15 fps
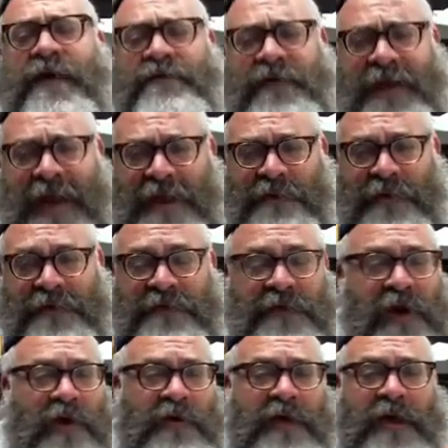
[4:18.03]
of it anyways. You
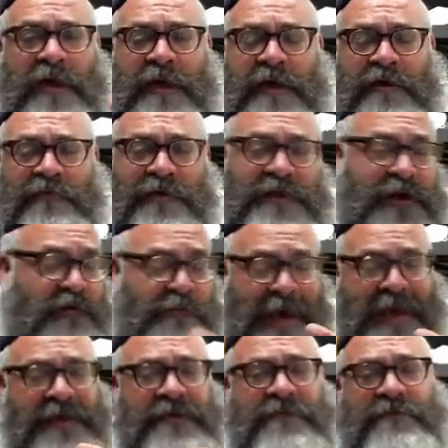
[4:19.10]
know, when the
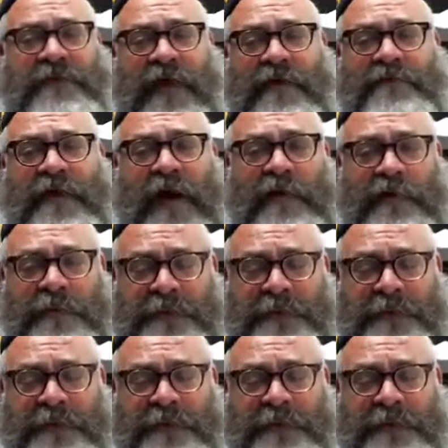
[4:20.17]
greatest of our